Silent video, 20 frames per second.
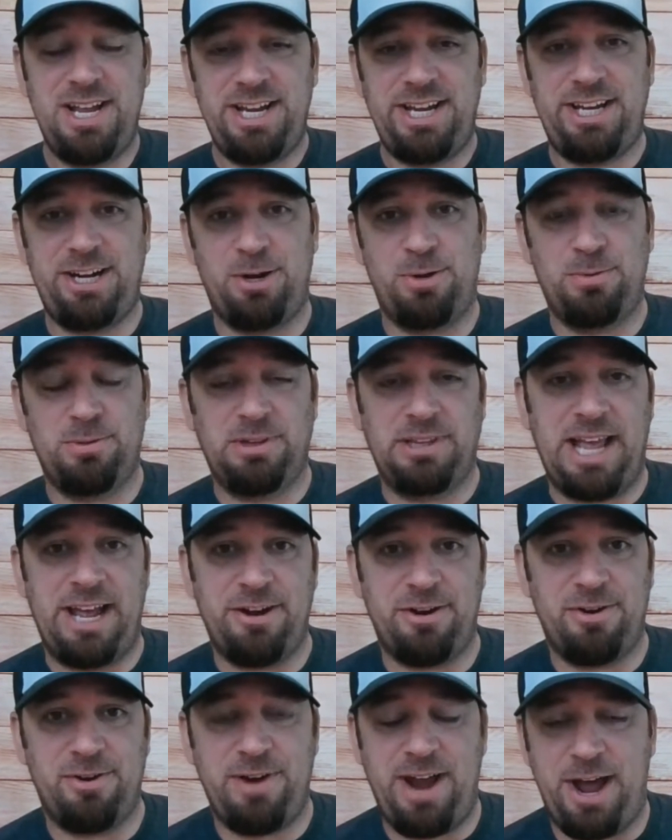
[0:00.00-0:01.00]
you know,
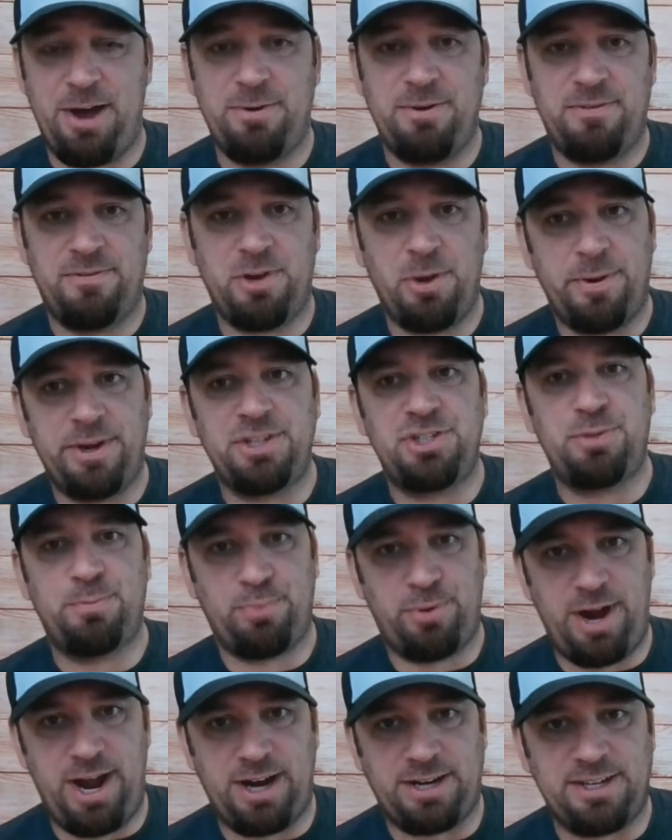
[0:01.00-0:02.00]
let her out of going to
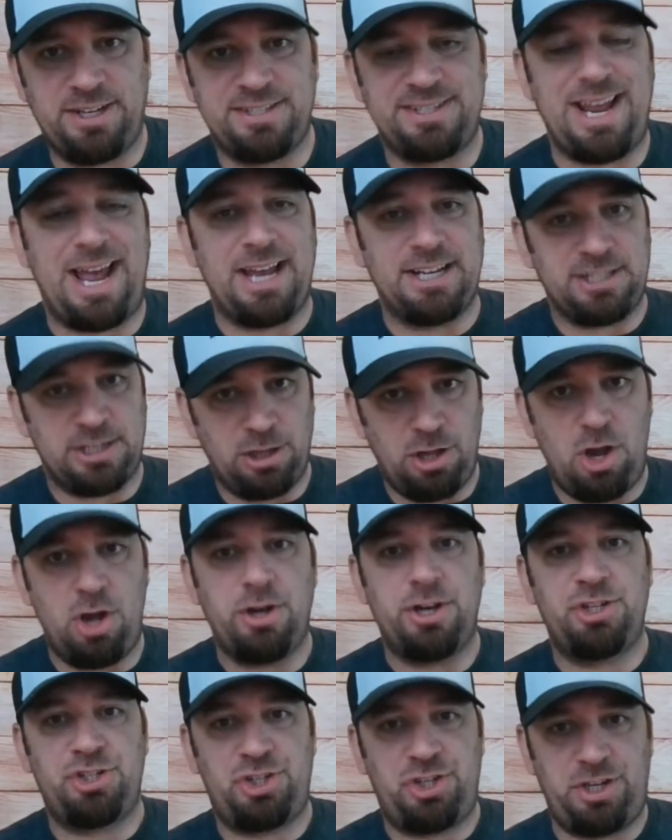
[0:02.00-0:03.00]
practice as
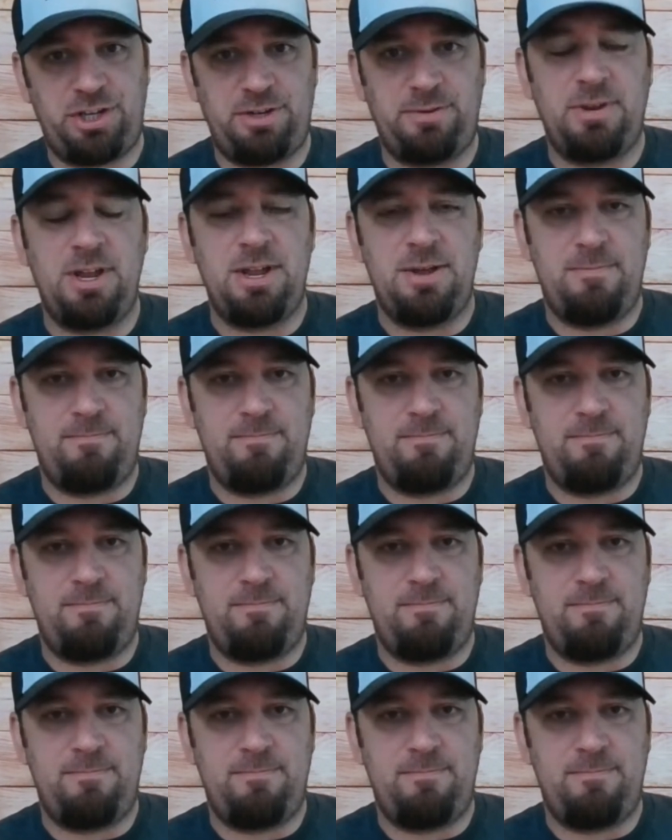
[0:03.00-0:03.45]
long as she